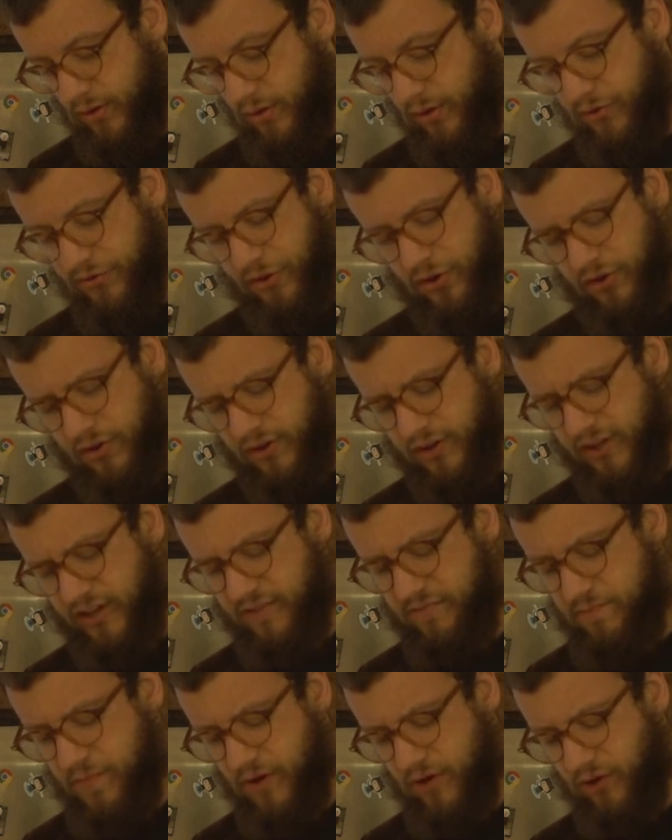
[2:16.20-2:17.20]
Certainly,
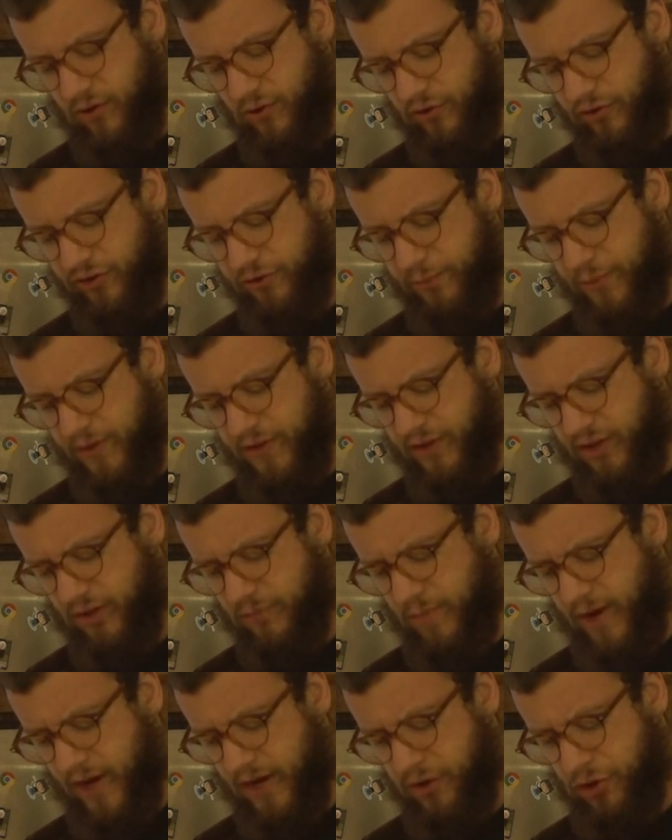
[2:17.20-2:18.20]
if miracles be the
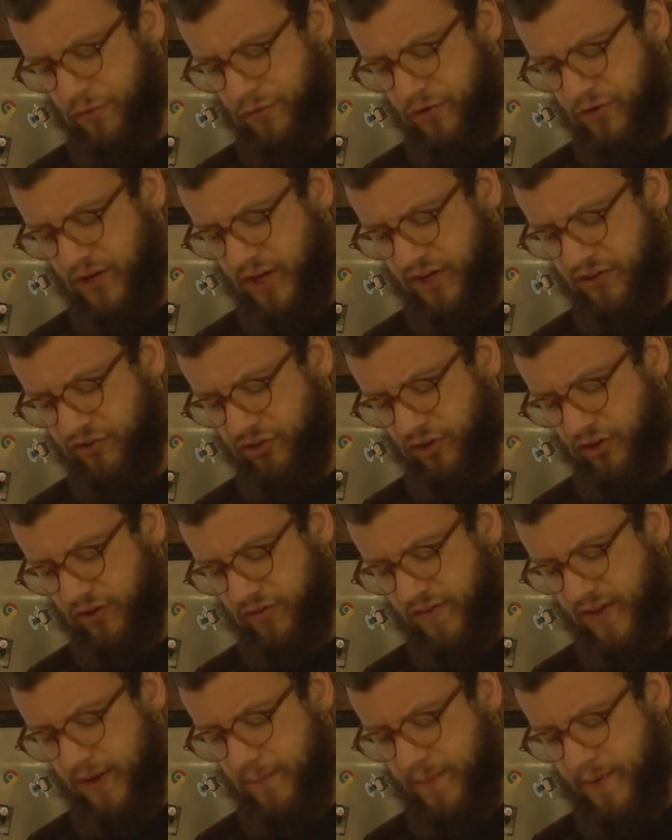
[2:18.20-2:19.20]
command over nature,
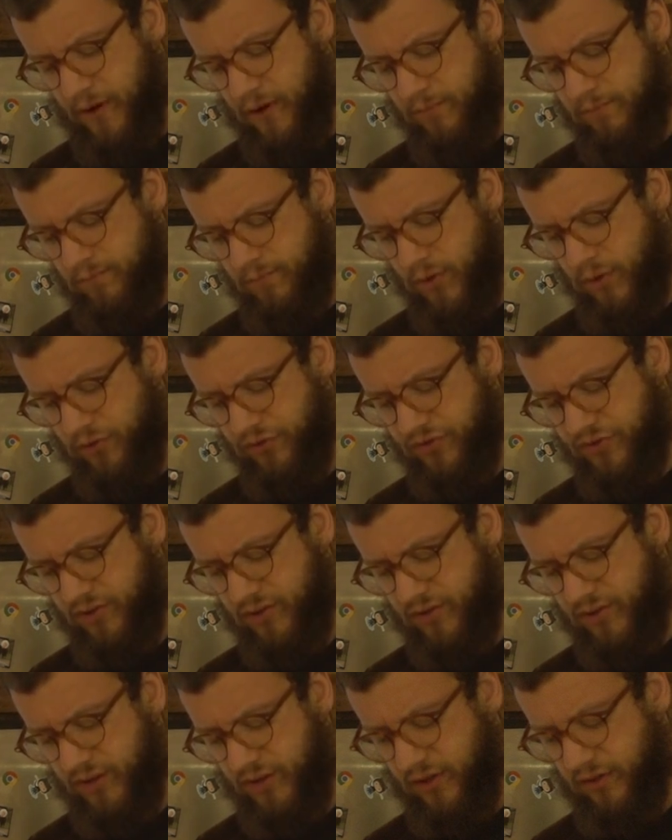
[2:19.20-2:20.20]
they appear most
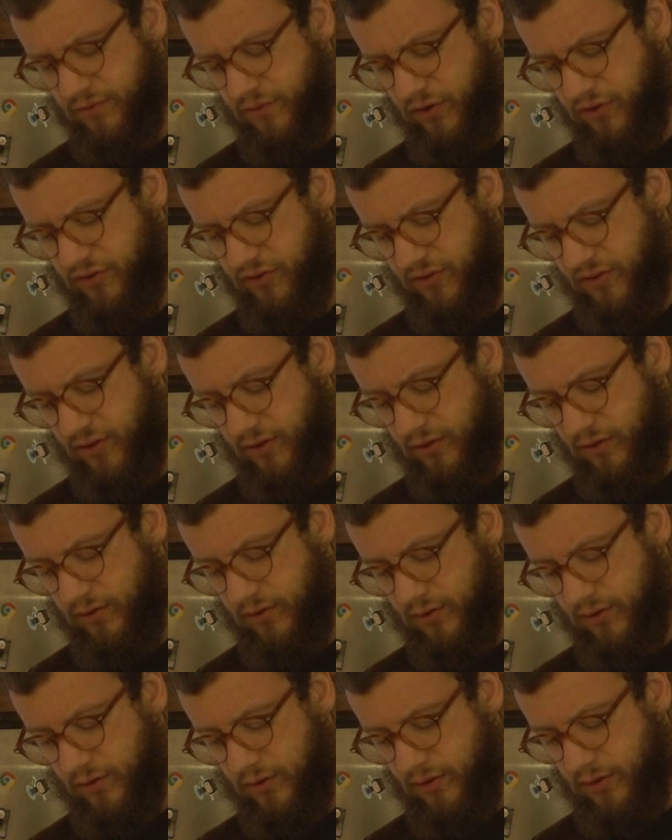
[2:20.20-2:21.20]
in adversity.
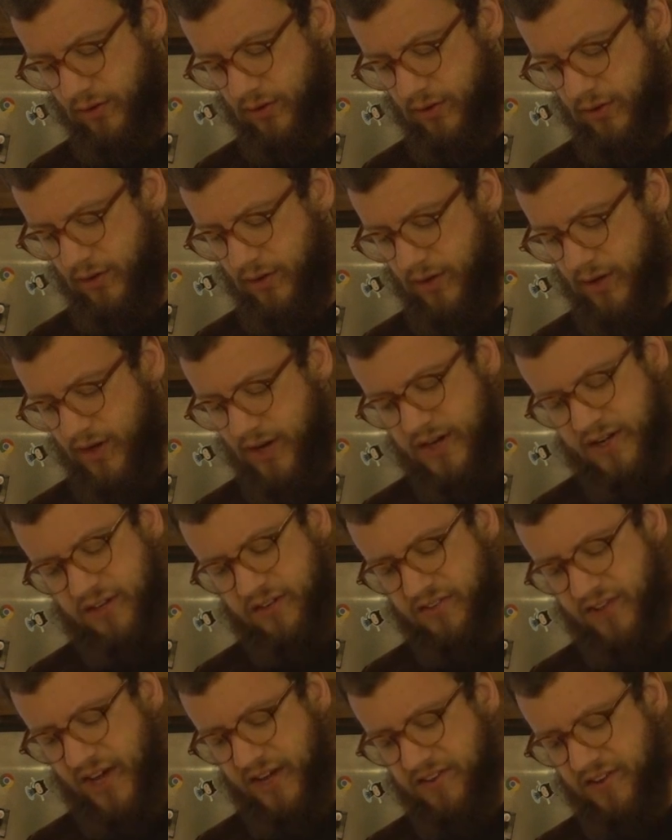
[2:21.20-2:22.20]
It
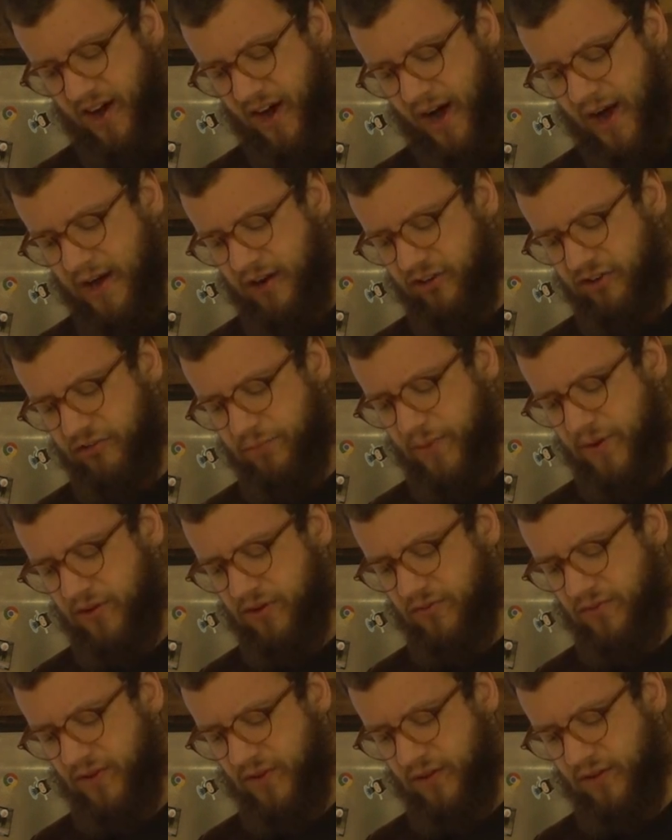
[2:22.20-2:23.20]
is yet a higher speech
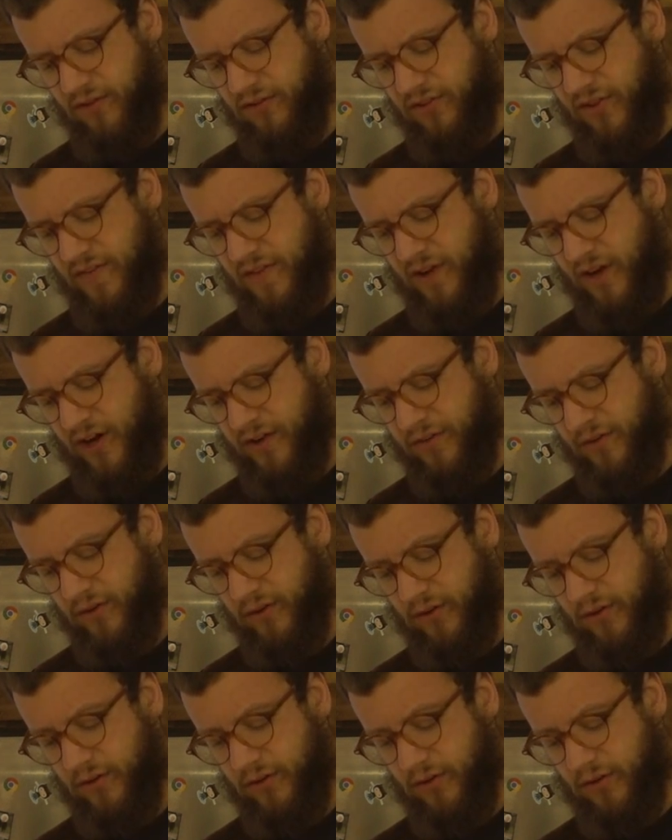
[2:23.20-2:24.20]
of his than the
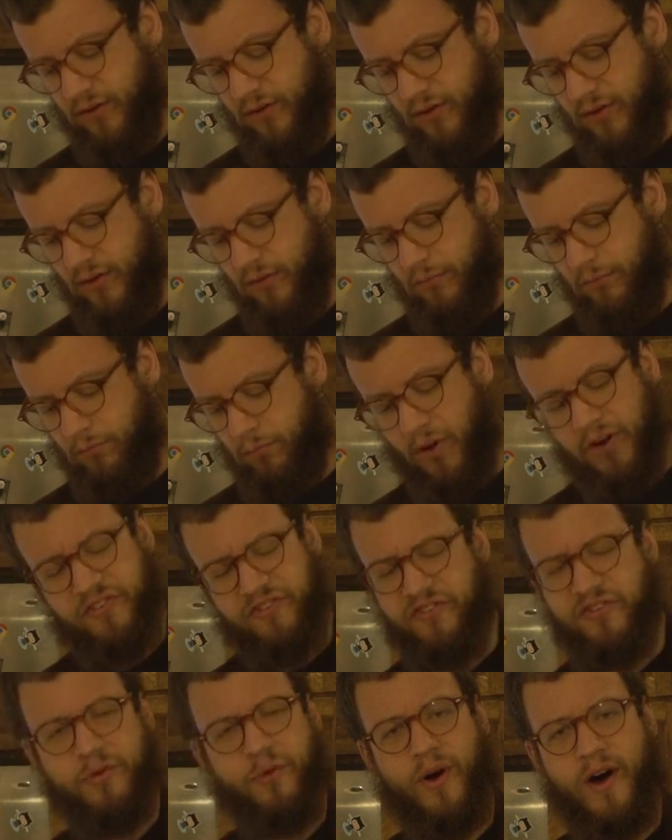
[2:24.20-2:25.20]
other,
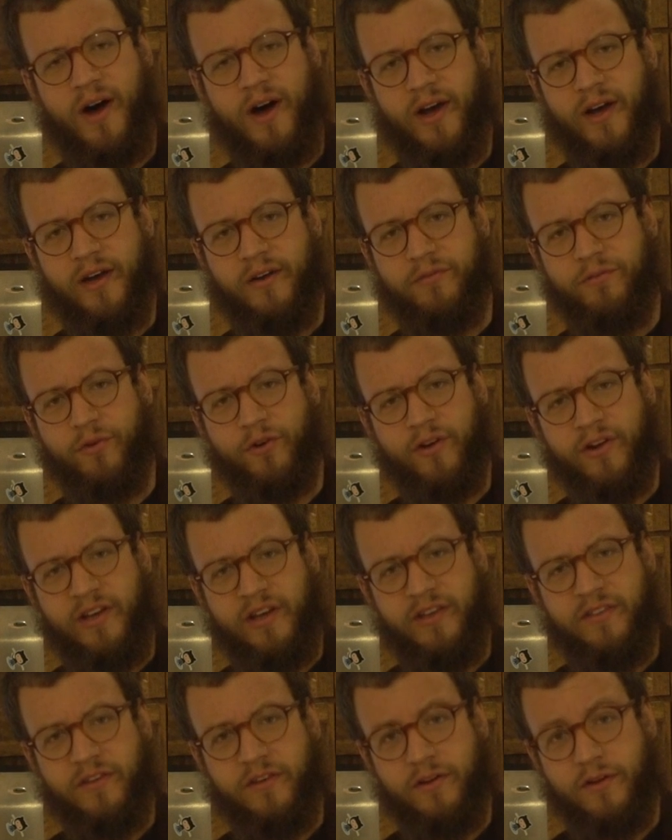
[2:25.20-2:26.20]
much too high for a
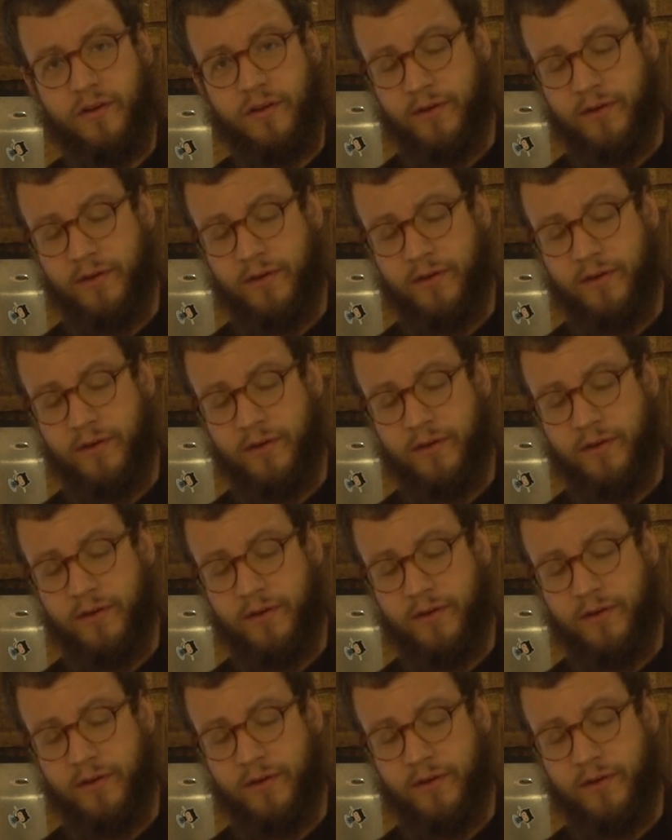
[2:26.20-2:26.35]
heathen.